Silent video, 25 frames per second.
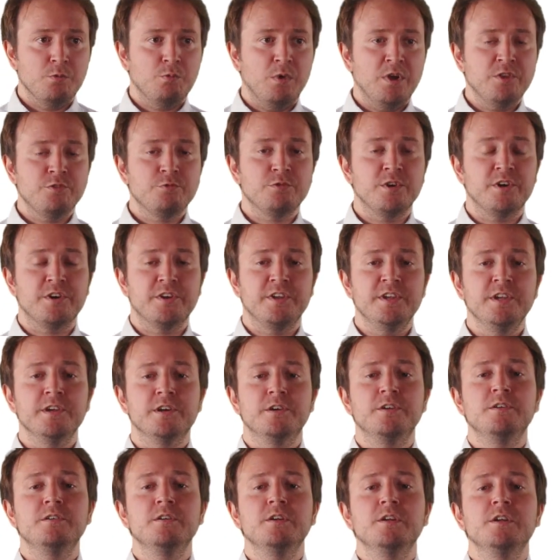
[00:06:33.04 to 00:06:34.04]
Once we are
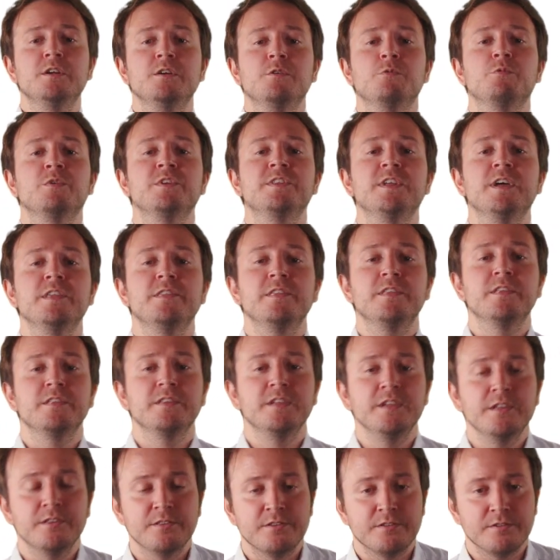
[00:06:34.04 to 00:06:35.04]
here, we then
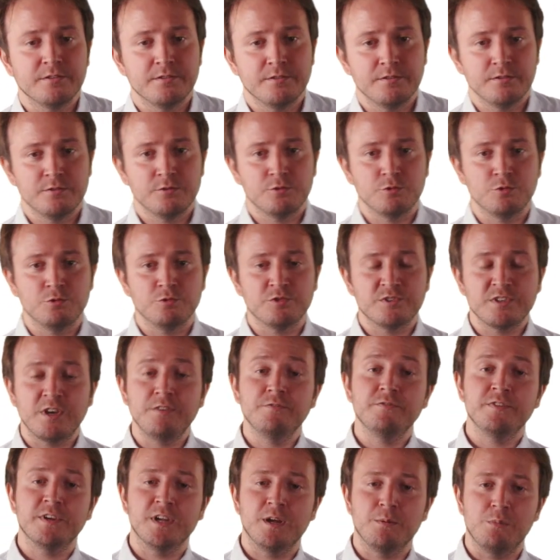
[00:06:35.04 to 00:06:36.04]
need to do
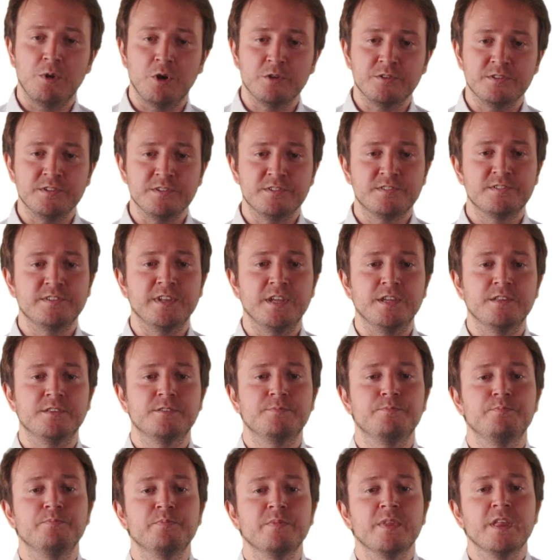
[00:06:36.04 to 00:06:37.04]
something about this
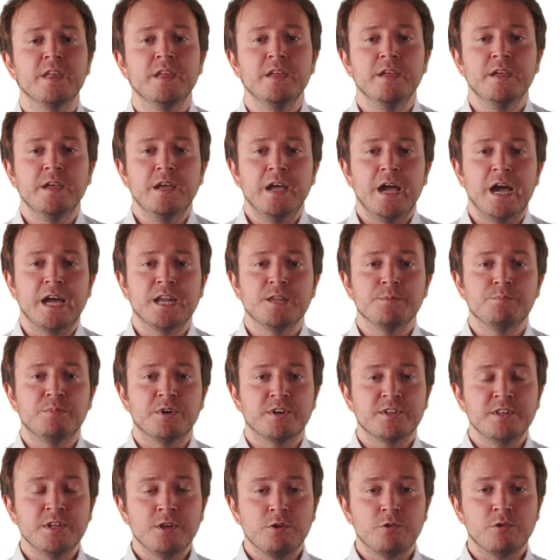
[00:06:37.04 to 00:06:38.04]
state. And in
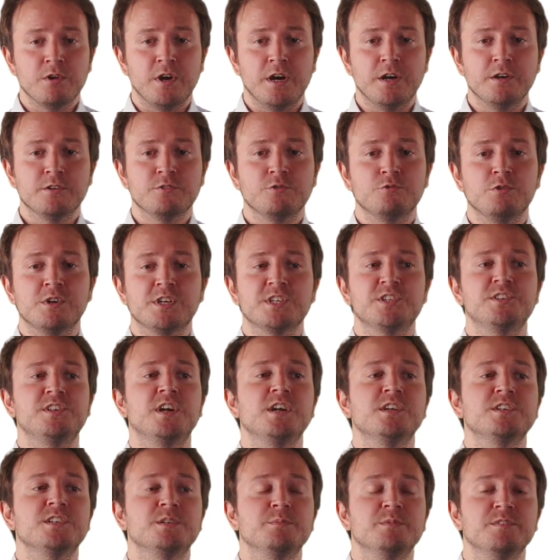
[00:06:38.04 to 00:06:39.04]
particular, to
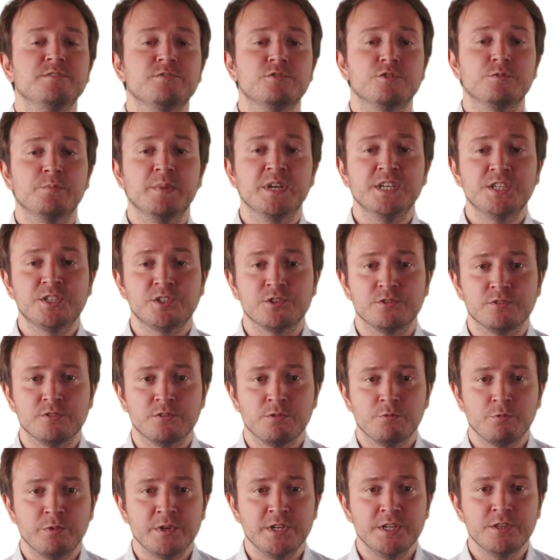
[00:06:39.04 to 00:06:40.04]
extract some
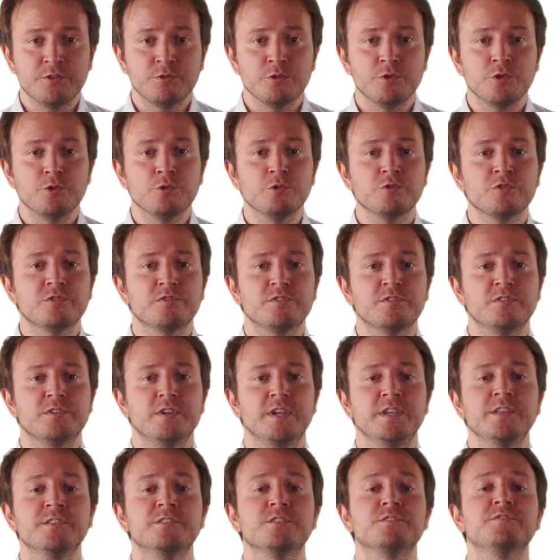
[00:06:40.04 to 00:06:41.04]
information, we need to use
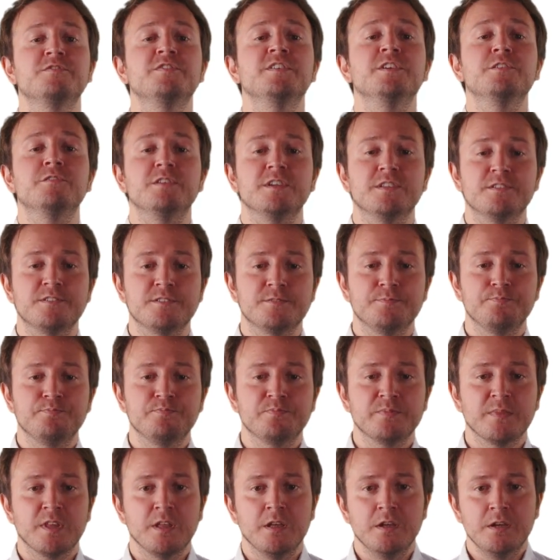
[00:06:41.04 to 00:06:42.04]
interference.
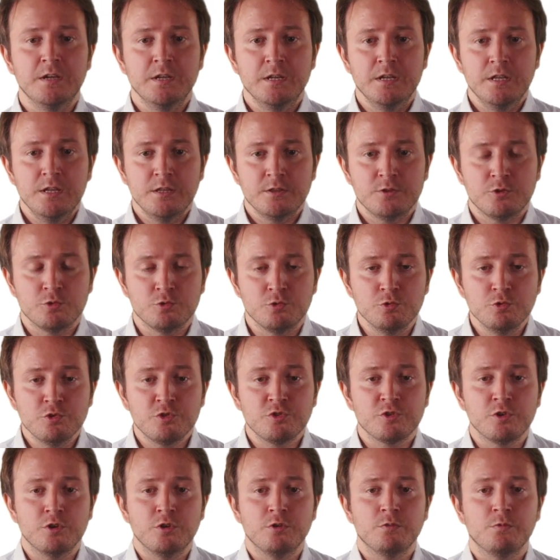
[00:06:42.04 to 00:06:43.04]
To do
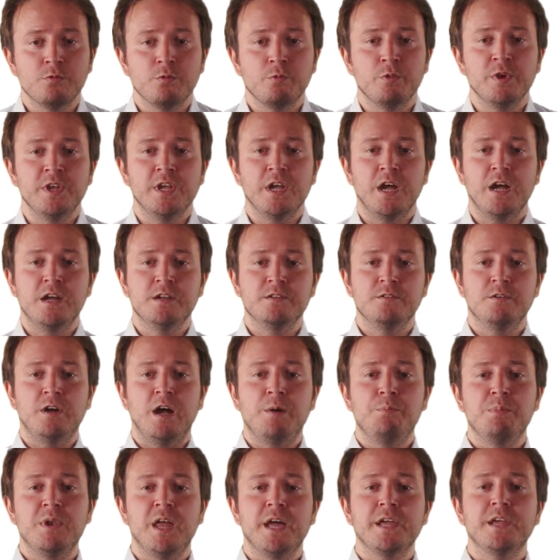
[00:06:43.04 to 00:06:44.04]
so, we
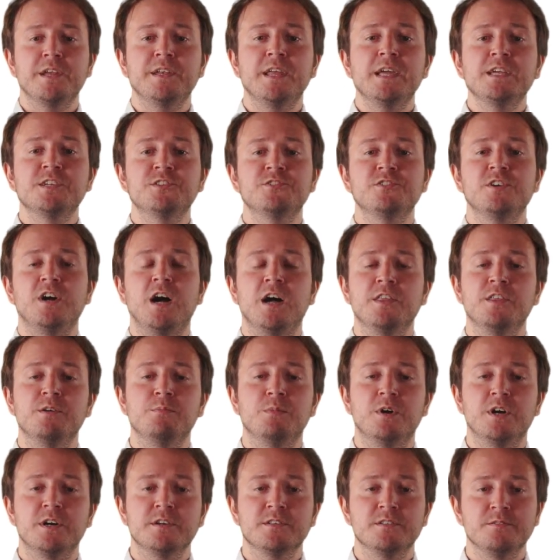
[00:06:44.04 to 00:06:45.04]
apply an extra
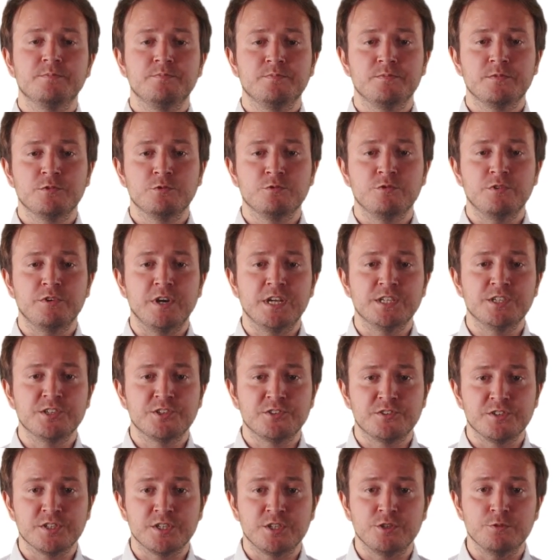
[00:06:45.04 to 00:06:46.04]
Hadamard to the
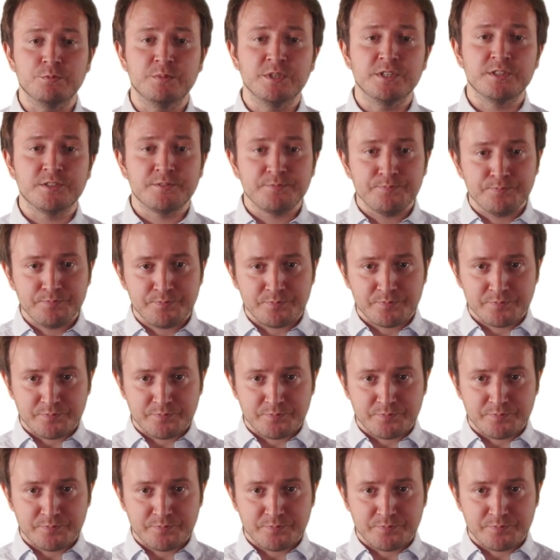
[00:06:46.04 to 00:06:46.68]
registry qubit,